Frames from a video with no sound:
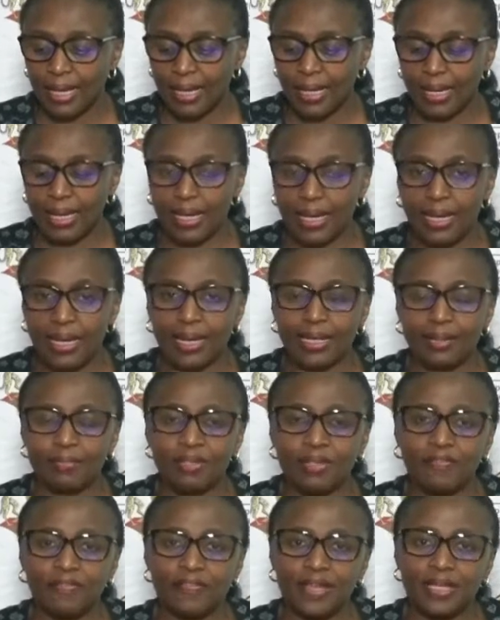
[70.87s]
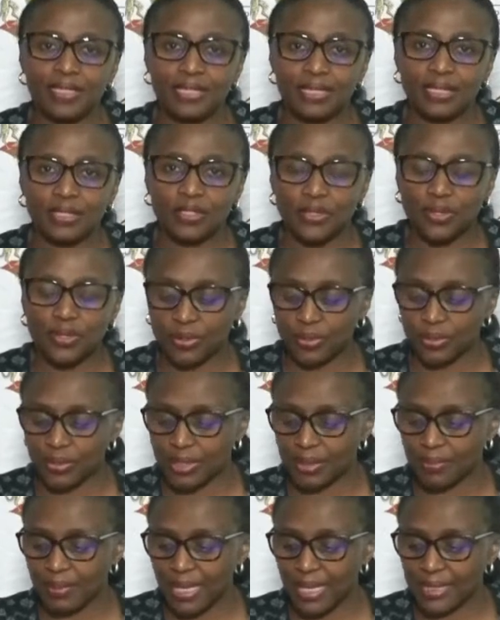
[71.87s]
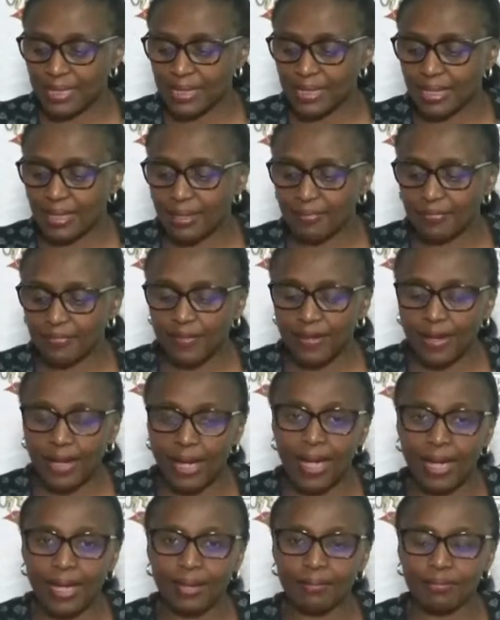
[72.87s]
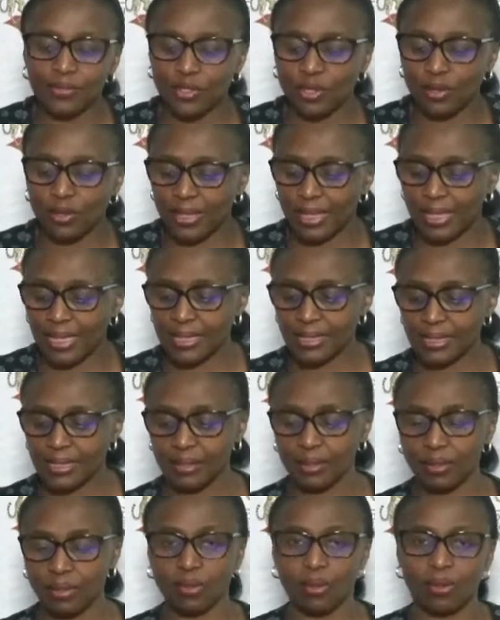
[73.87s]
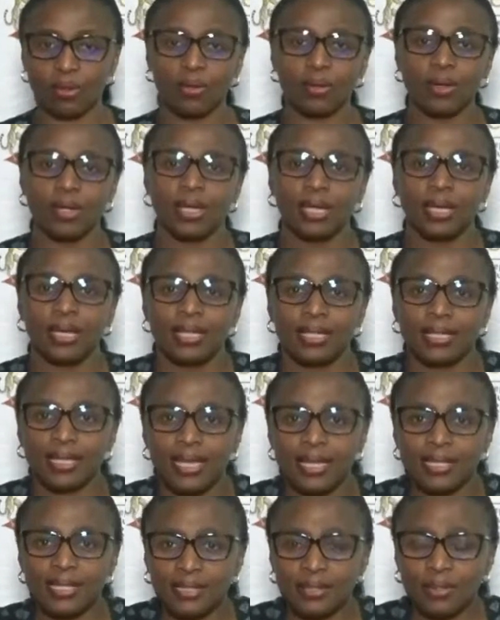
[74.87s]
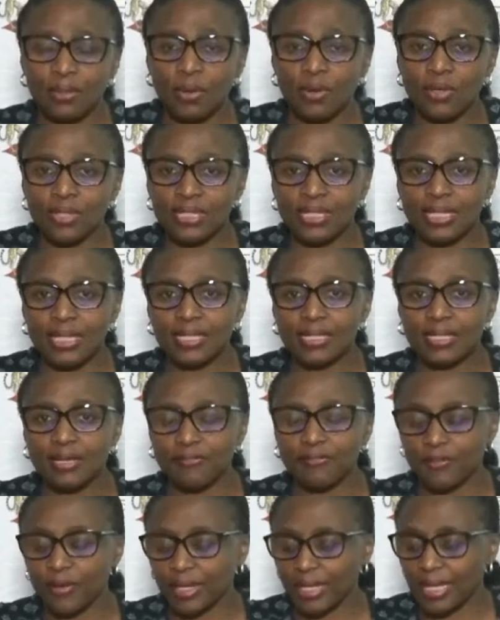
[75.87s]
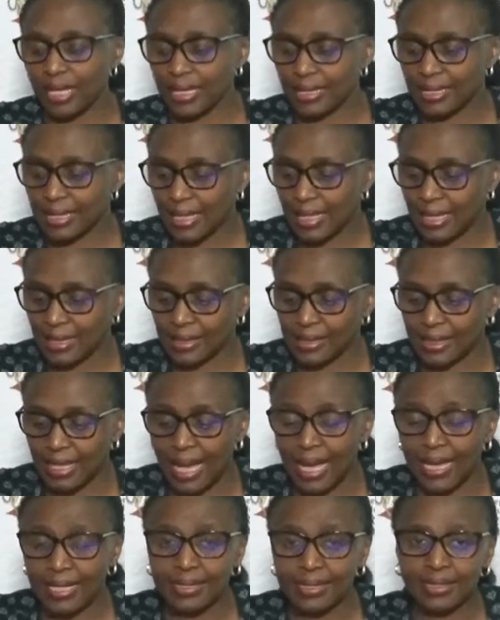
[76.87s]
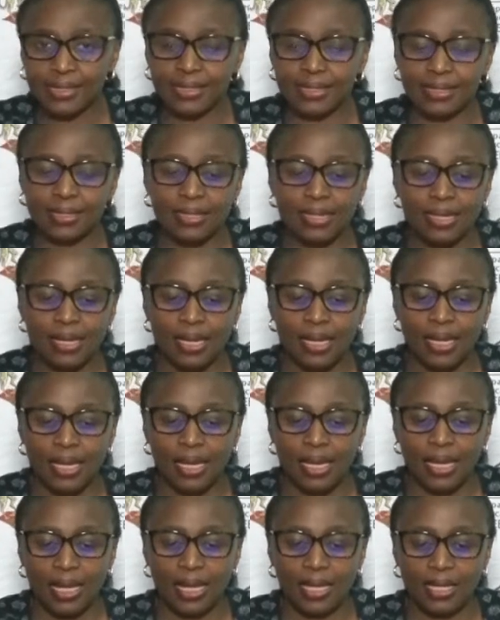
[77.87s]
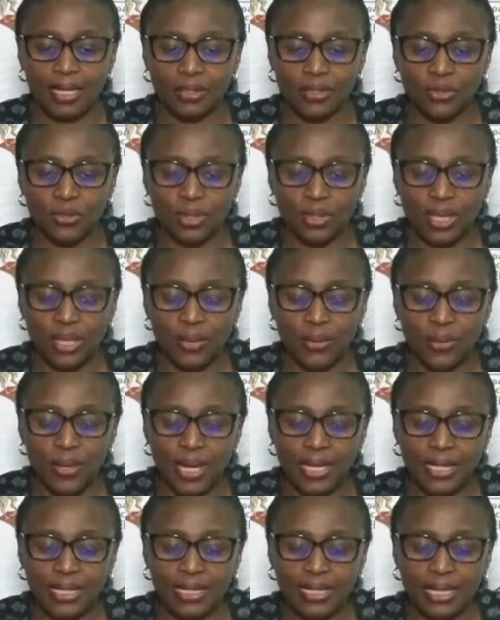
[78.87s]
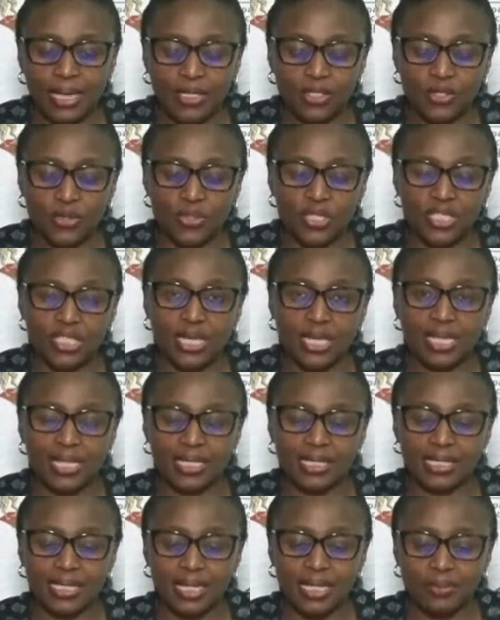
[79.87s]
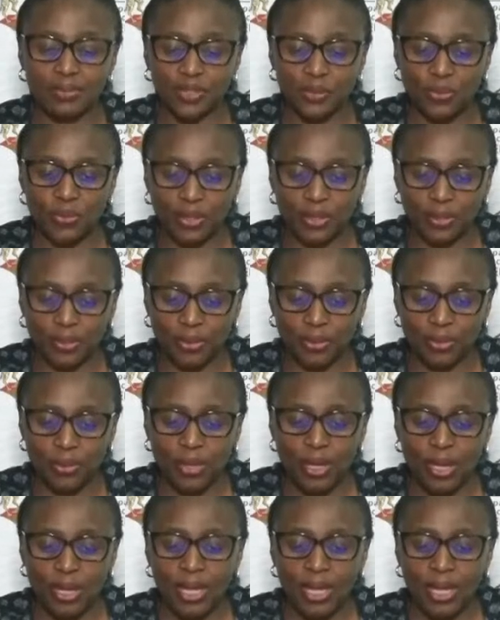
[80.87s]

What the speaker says: Let me first introduce myself. I am Thobeka Sillo, the acting coordinator for CAT and IT. Today we are here to share the tips with you